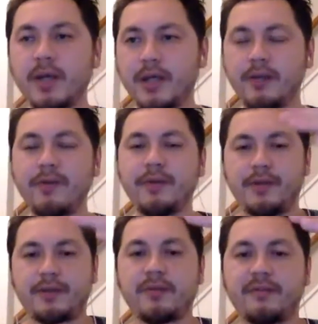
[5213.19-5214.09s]
You're in this
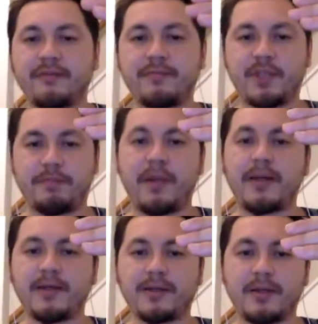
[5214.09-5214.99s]
sort of
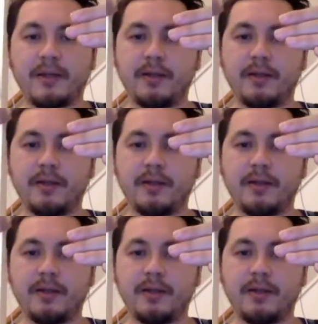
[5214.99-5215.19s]
space that